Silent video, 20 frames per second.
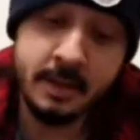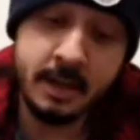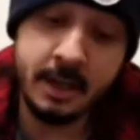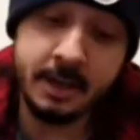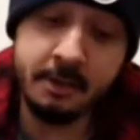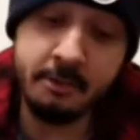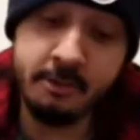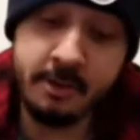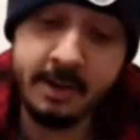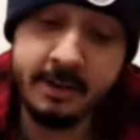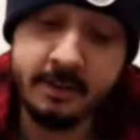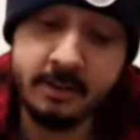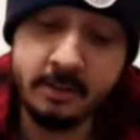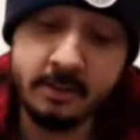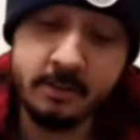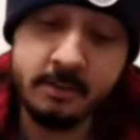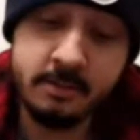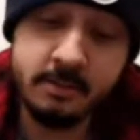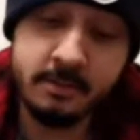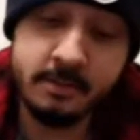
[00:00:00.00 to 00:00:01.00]
And the
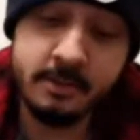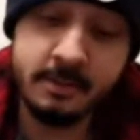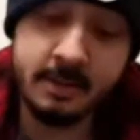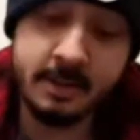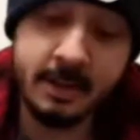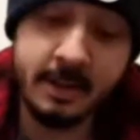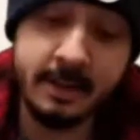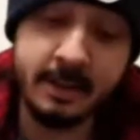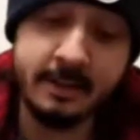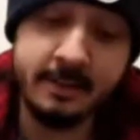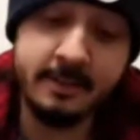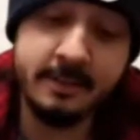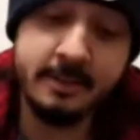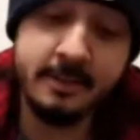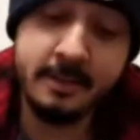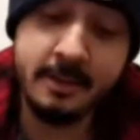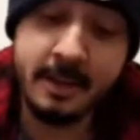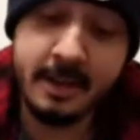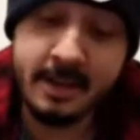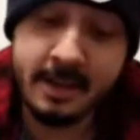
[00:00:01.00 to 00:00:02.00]
reason
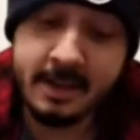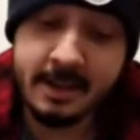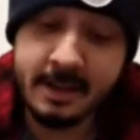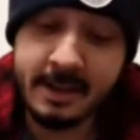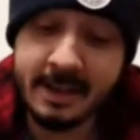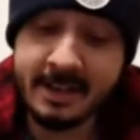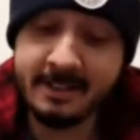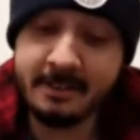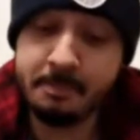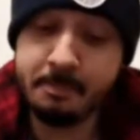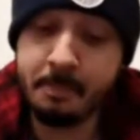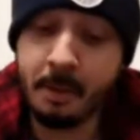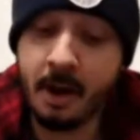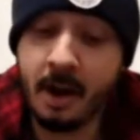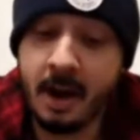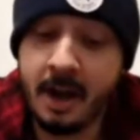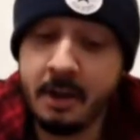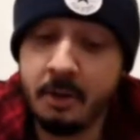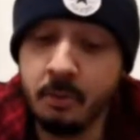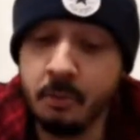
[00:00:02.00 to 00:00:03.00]
is it's
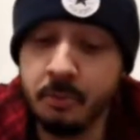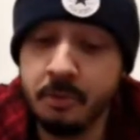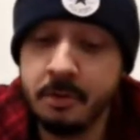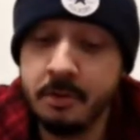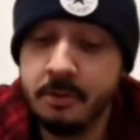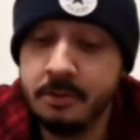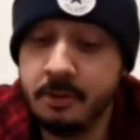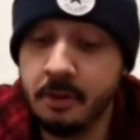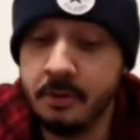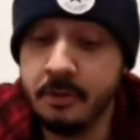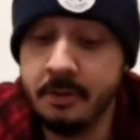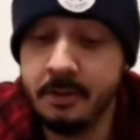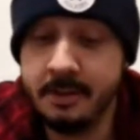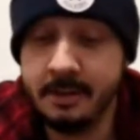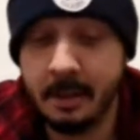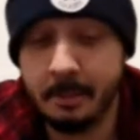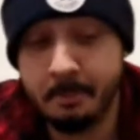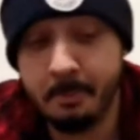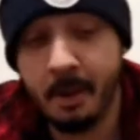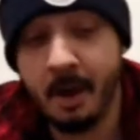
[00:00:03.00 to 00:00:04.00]
piled. So
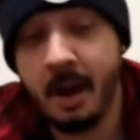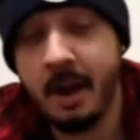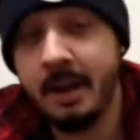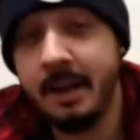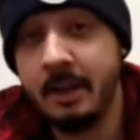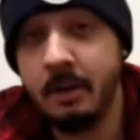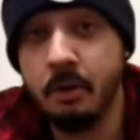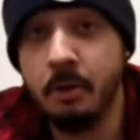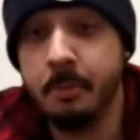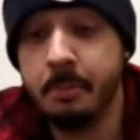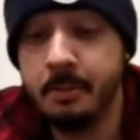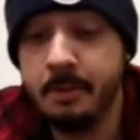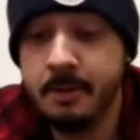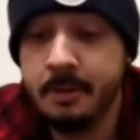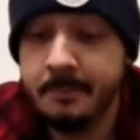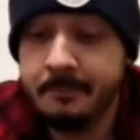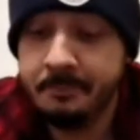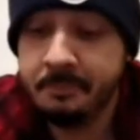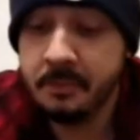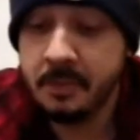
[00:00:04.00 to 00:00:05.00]
they pile it up
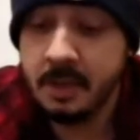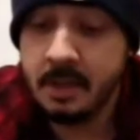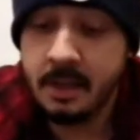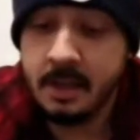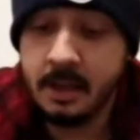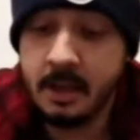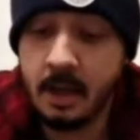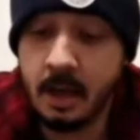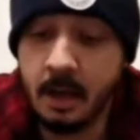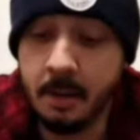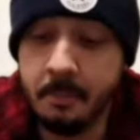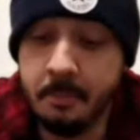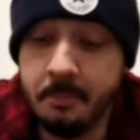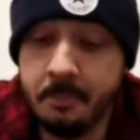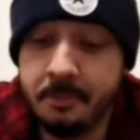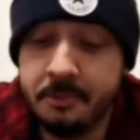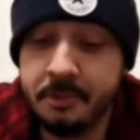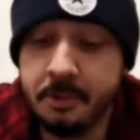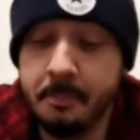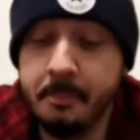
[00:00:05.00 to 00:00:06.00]

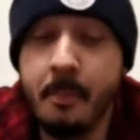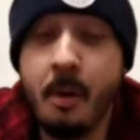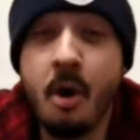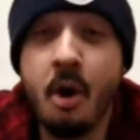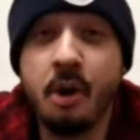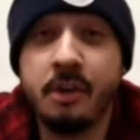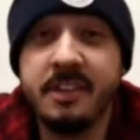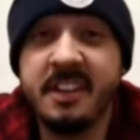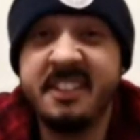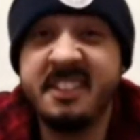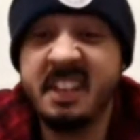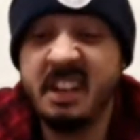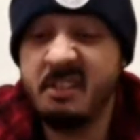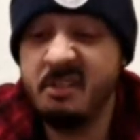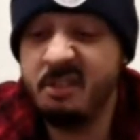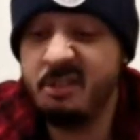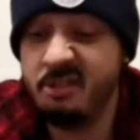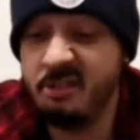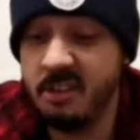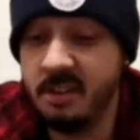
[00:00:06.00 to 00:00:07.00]
to mark the
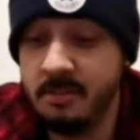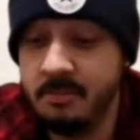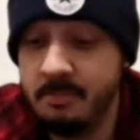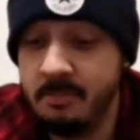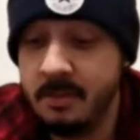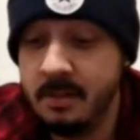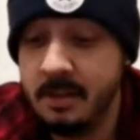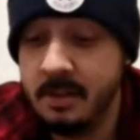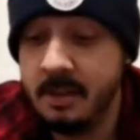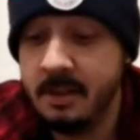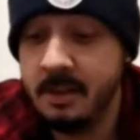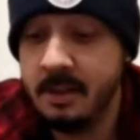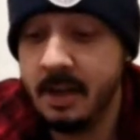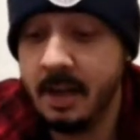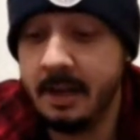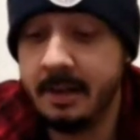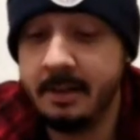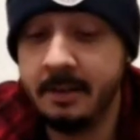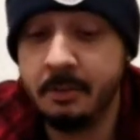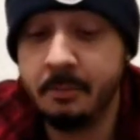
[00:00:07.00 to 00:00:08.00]
territory.
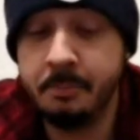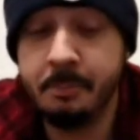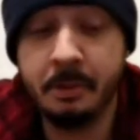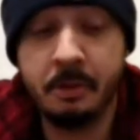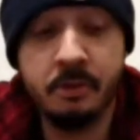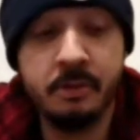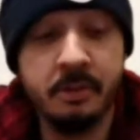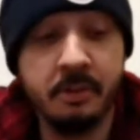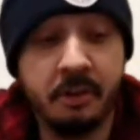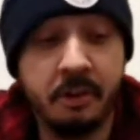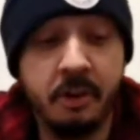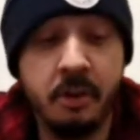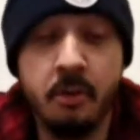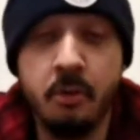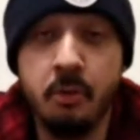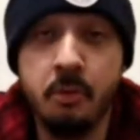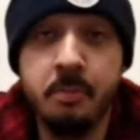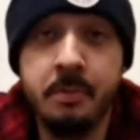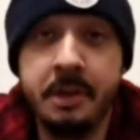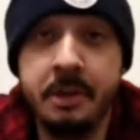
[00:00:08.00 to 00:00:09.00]
And because it's
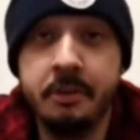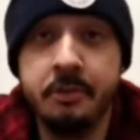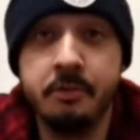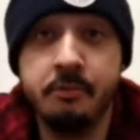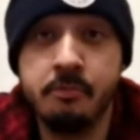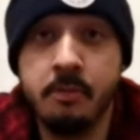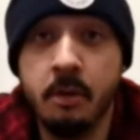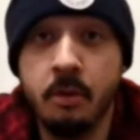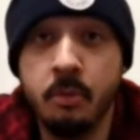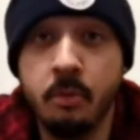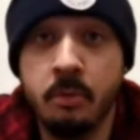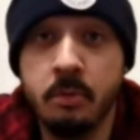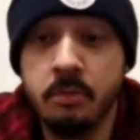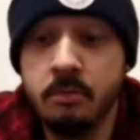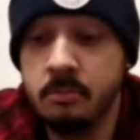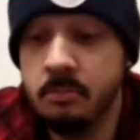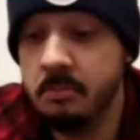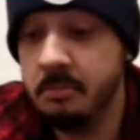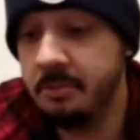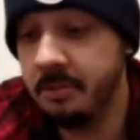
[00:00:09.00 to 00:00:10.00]
cubed, it doesn't roll.
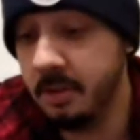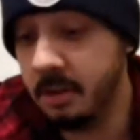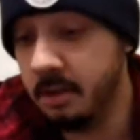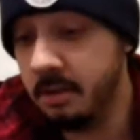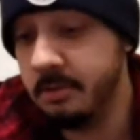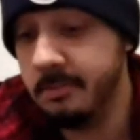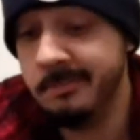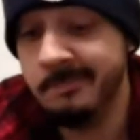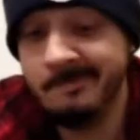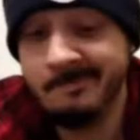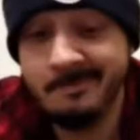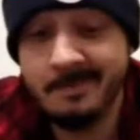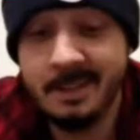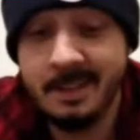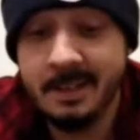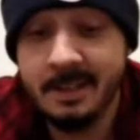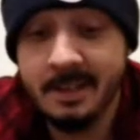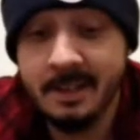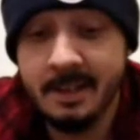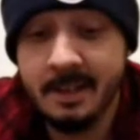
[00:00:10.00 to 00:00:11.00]
So
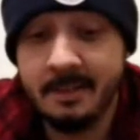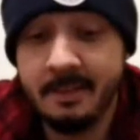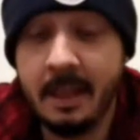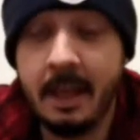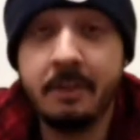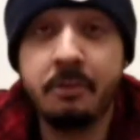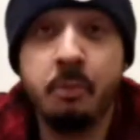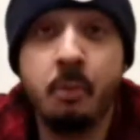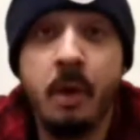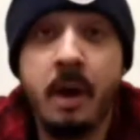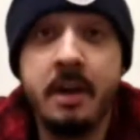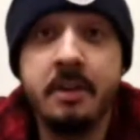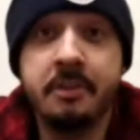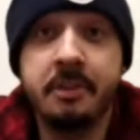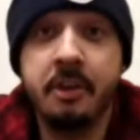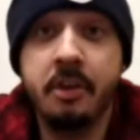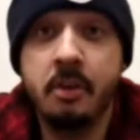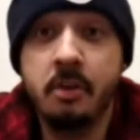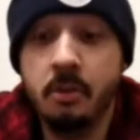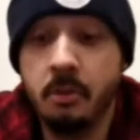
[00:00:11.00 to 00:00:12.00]
that's why
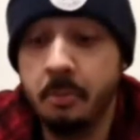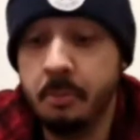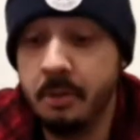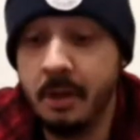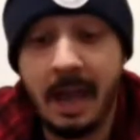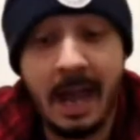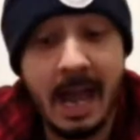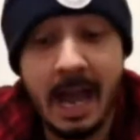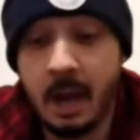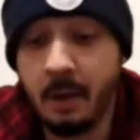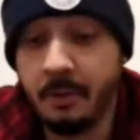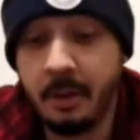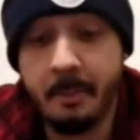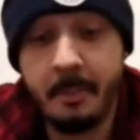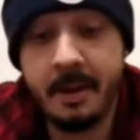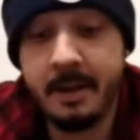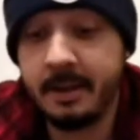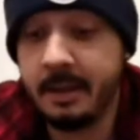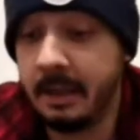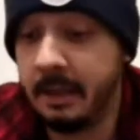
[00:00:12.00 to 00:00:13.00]
it's cubed. How
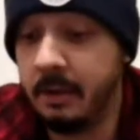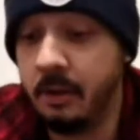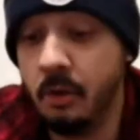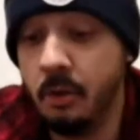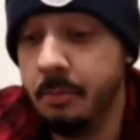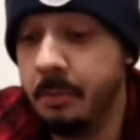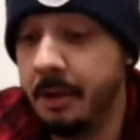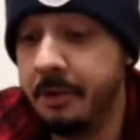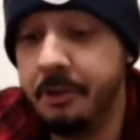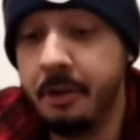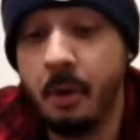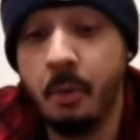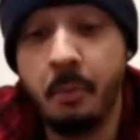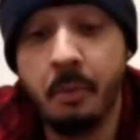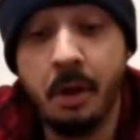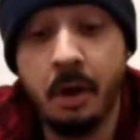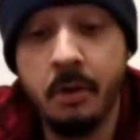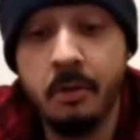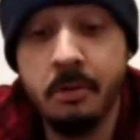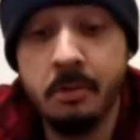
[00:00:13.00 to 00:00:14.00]
they make it cubed, I
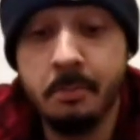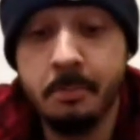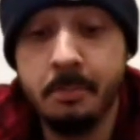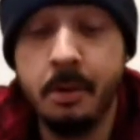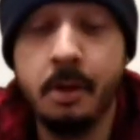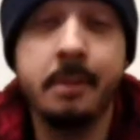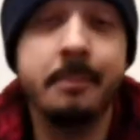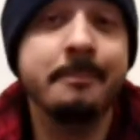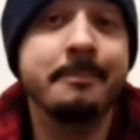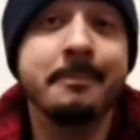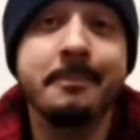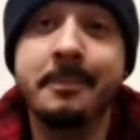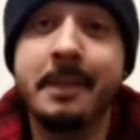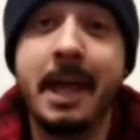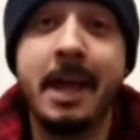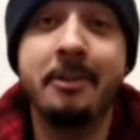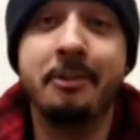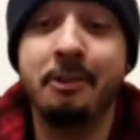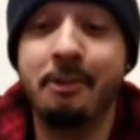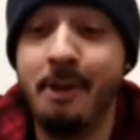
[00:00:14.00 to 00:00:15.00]
don't know. But
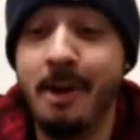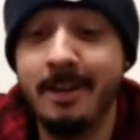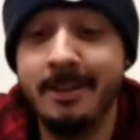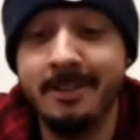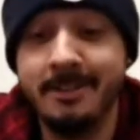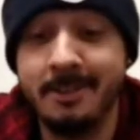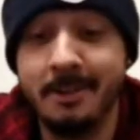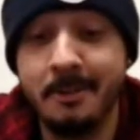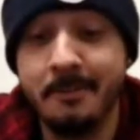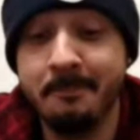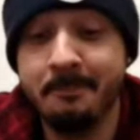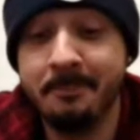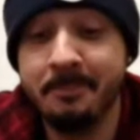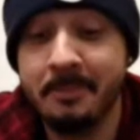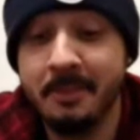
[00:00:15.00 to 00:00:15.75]
there's your answer.